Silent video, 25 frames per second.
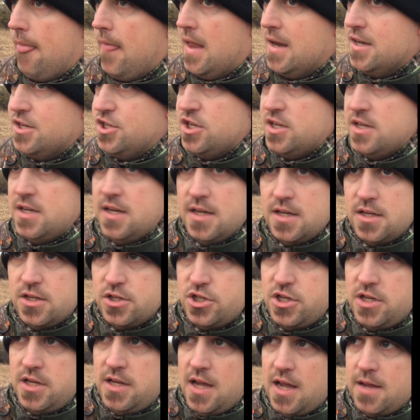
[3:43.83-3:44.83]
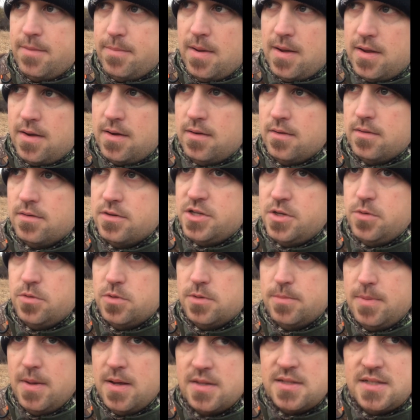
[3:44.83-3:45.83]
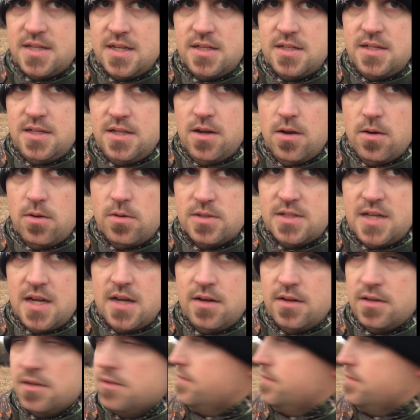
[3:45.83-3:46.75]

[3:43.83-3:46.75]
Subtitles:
And she didn't. She came out here. She was about 60 yards out in